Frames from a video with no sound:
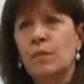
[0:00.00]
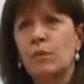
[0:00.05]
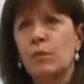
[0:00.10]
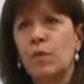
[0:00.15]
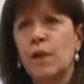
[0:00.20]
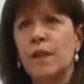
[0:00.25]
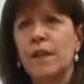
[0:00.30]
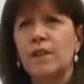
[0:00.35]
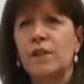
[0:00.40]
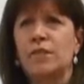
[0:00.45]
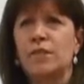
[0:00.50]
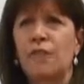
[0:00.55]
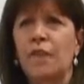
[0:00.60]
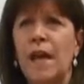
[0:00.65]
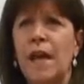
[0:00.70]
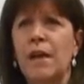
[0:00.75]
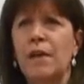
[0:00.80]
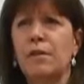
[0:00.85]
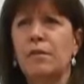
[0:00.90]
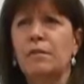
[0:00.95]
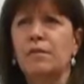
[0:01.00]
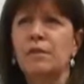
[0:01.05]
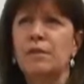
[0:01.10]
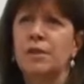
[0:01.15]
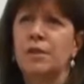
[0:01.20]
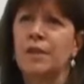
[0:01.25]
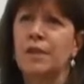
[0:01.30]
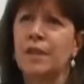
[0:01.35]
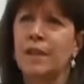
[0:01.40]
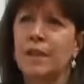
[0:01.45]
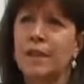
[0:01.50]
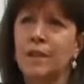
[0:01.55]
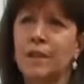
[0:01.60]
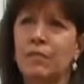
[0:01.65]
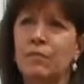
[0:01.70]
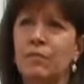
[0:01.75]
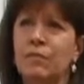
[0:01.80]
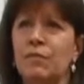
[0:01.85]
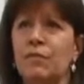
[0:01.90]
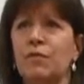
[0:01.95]
when it's found
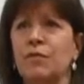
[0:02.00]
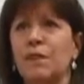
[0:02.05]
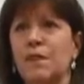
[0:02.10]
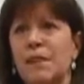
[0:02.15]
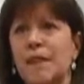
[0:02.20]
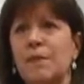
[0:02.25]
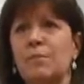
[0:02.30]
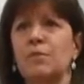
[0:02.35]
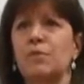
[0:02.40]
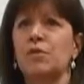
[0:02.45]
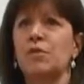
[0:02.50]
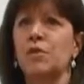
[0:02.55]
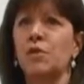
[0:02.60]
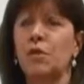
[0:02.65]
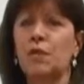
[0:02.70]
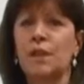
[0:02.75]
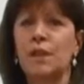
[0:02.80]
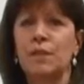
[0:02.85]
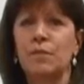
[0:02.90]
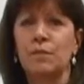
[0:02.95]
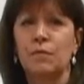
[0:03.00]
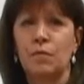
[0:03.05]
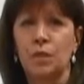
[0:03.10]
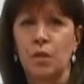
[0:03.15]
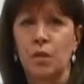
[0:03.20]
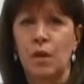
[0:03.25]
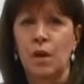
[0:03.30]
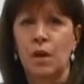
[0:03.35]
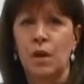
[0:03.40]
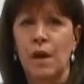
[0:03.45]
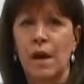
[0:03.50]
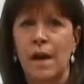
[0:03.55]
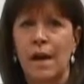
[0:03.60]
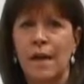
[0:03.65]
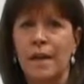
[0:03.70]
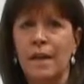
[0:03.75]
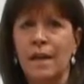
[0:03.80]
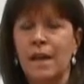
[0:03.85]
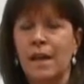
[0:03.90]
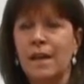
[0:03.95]
in, for example, sodium fluoride,